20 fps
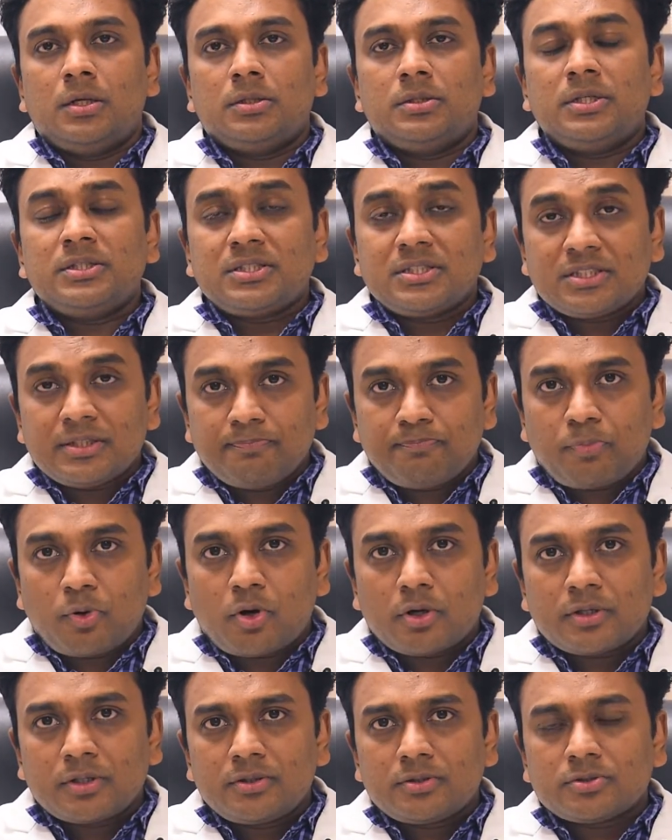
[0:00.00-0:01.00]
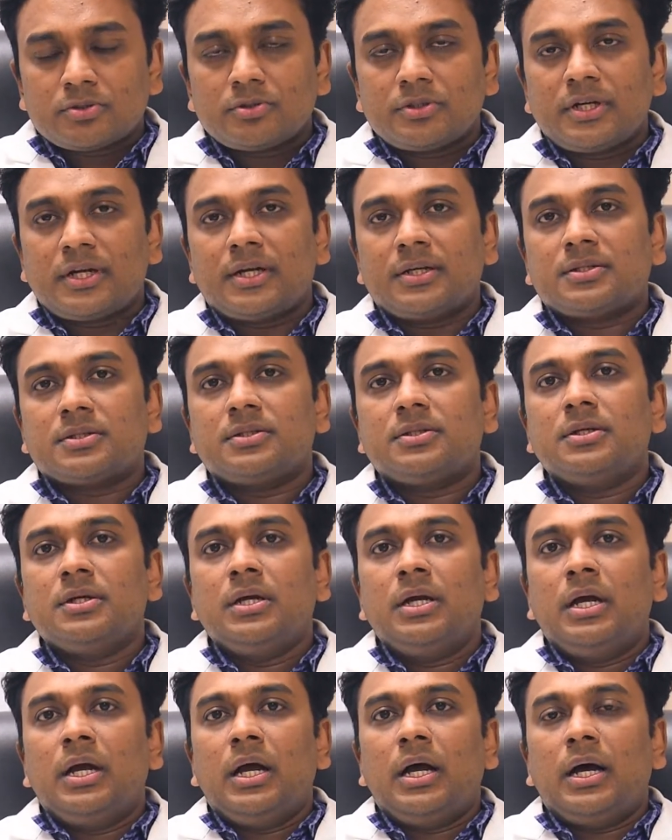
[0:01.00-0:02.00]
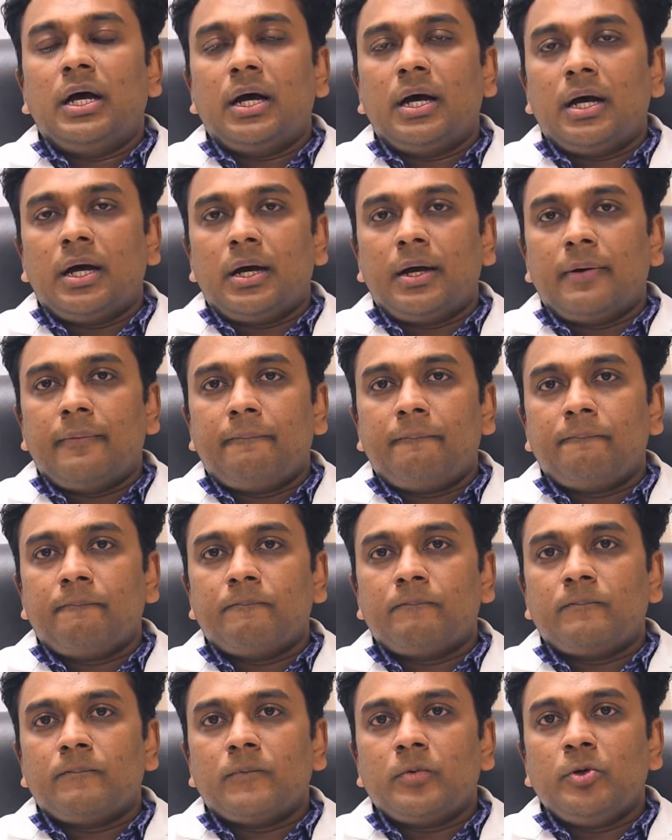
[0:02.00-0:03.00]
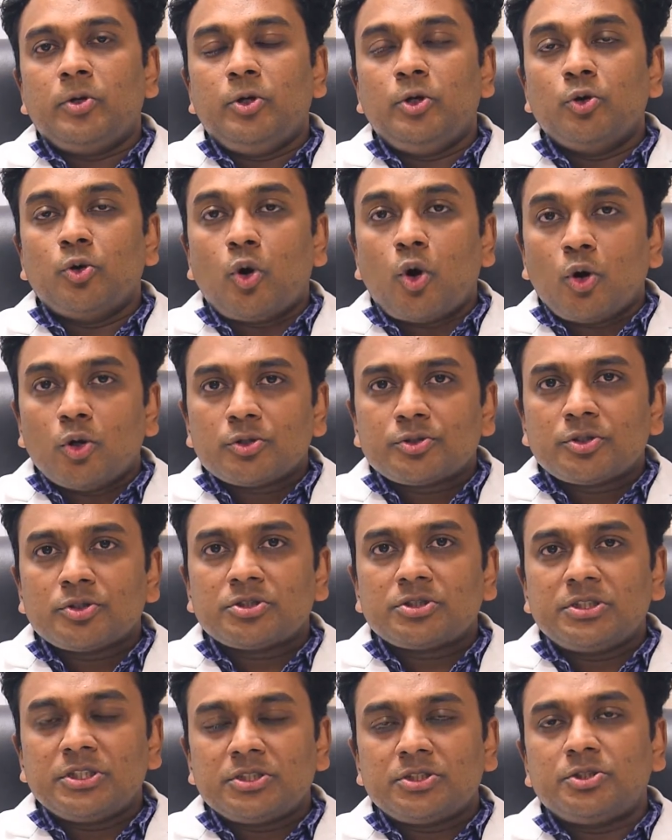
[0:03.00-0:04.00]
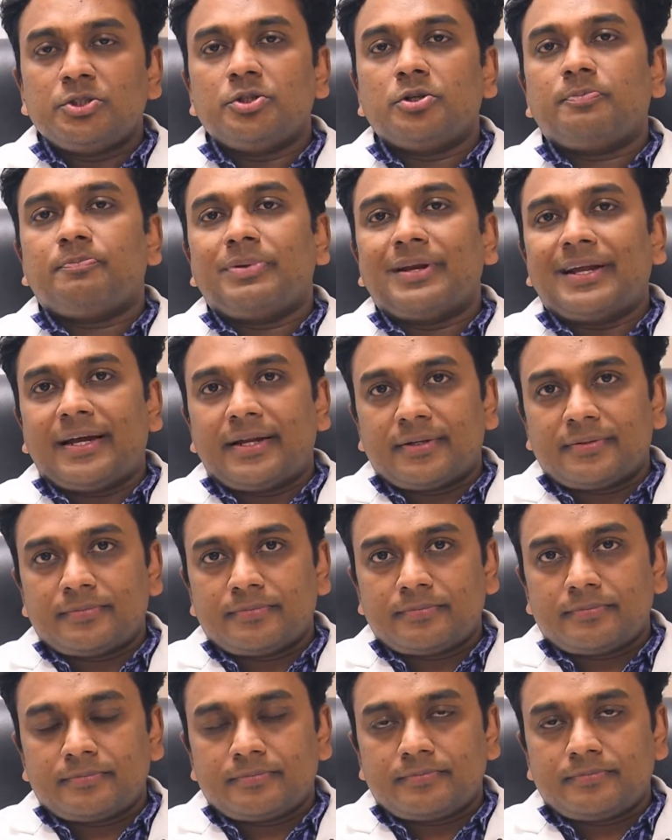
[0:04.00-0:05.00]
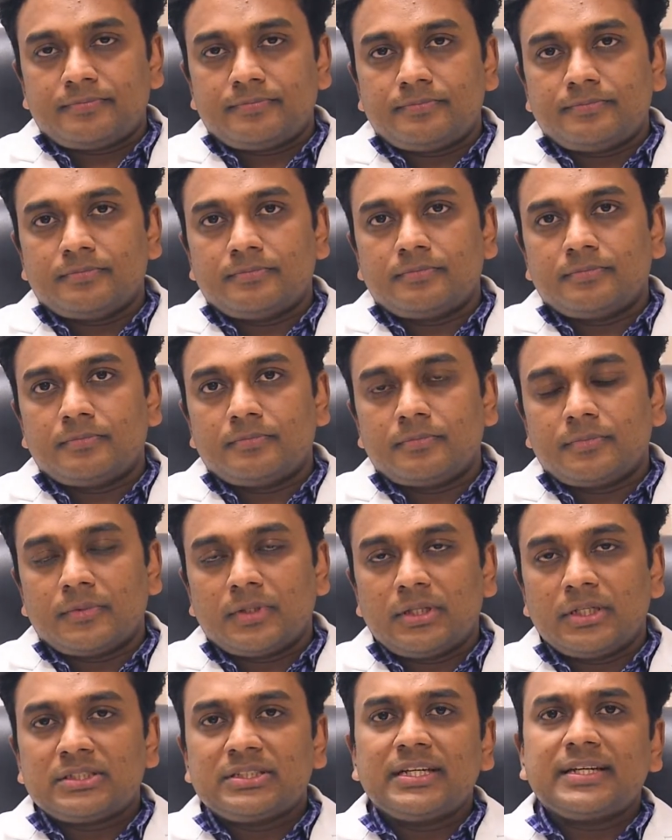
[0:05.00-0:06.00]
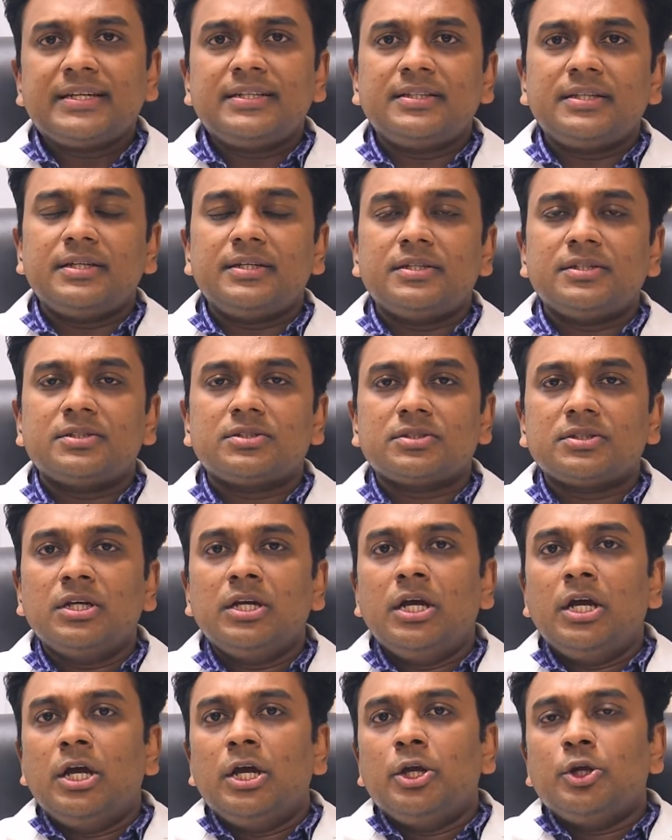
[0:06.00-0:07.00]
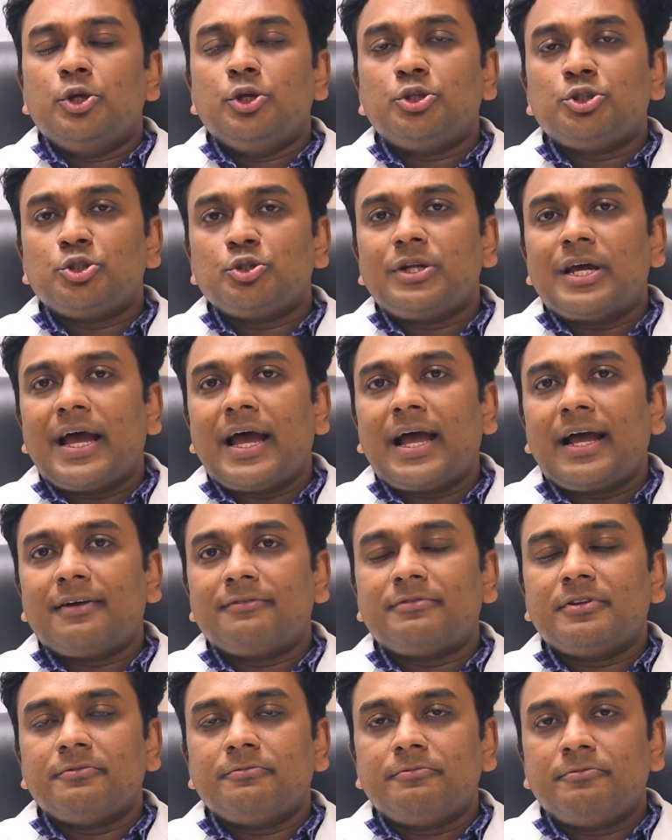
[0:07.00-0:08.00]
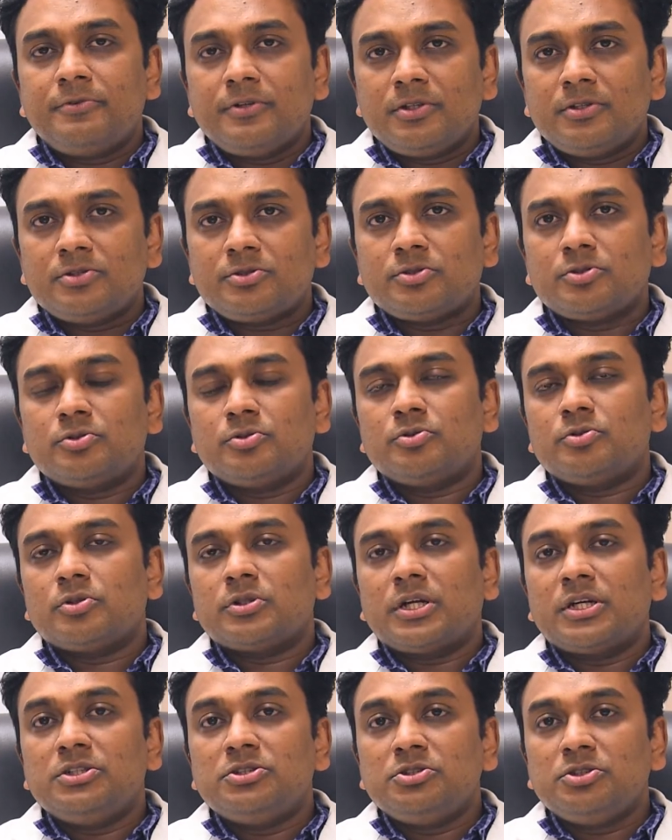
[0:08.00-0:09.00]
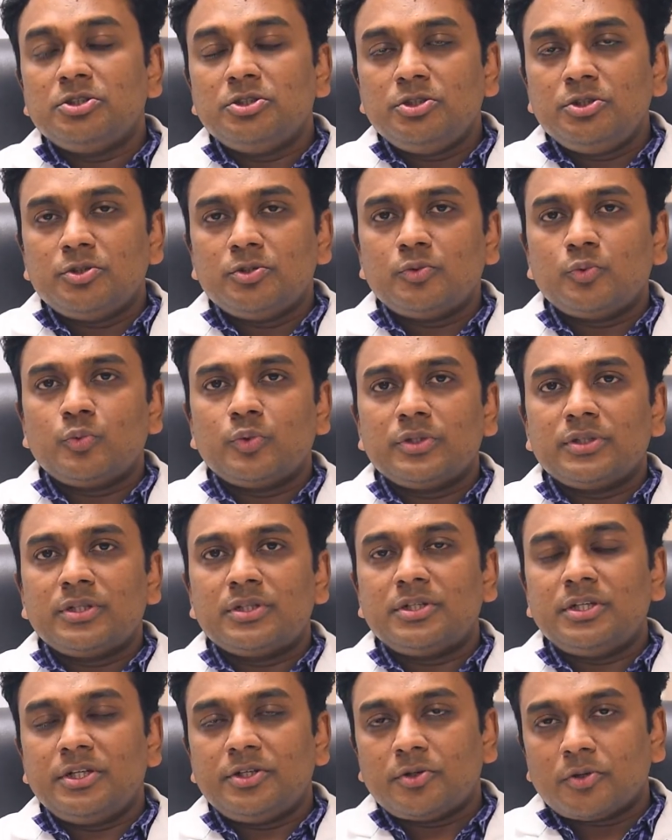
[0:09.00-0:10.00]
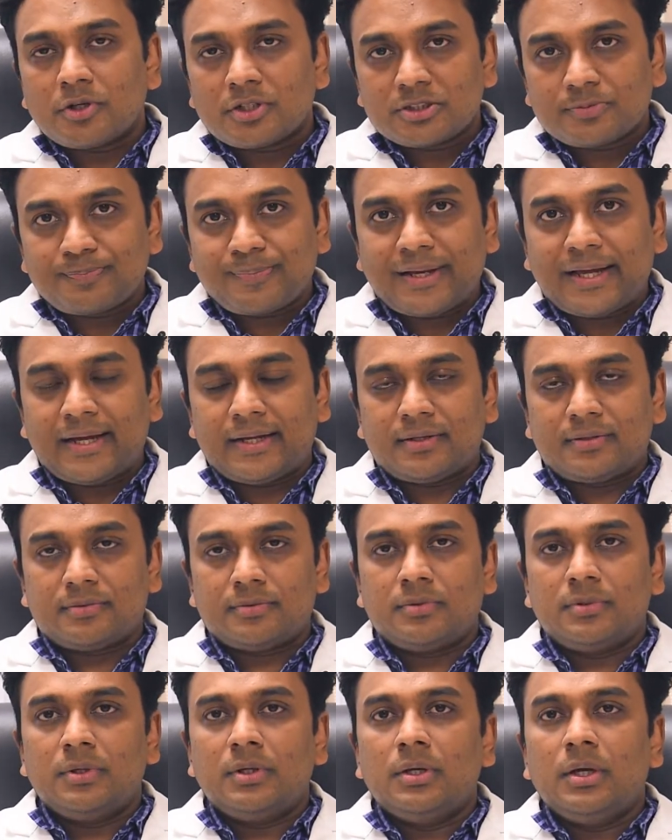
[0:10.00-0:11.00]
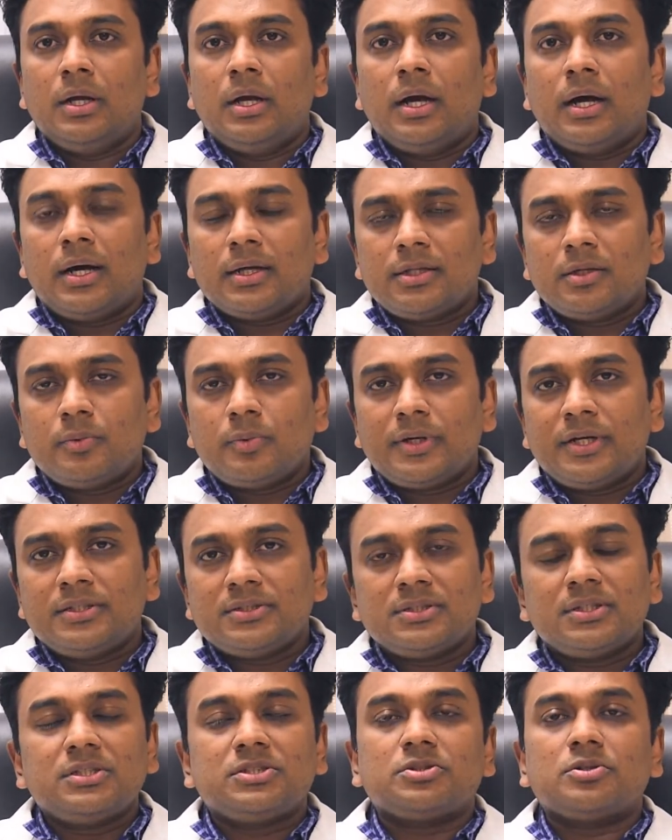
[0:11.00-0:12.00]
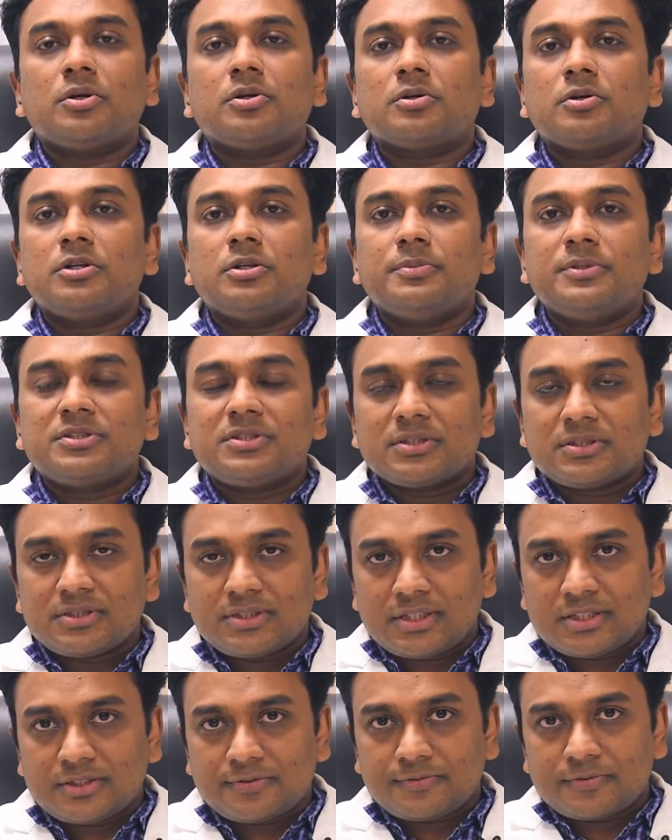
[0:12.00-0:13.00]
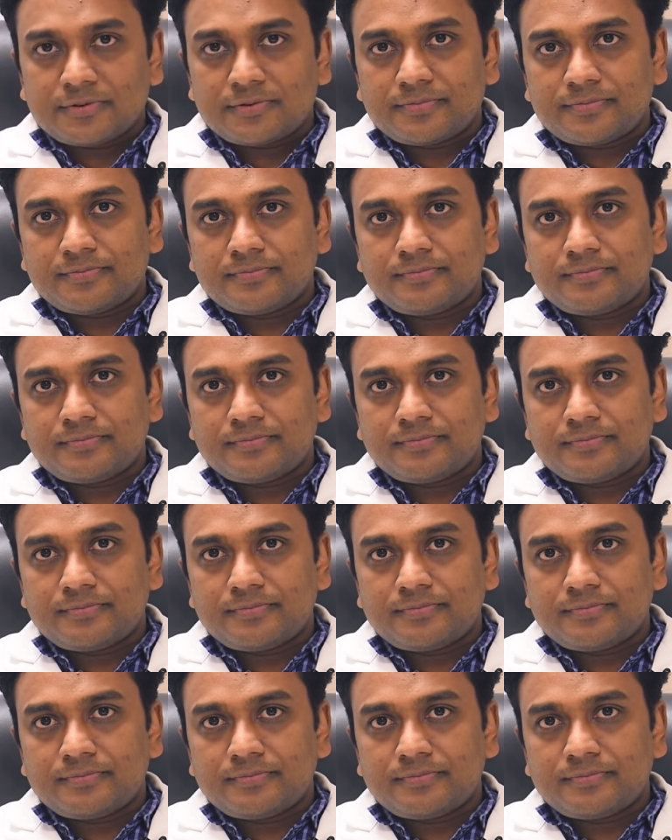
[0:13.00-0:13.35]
This is important so that you also stick to your plan. The second thing is you should have the will to continue with the detox plan. Otherwise, it's not going to be successful.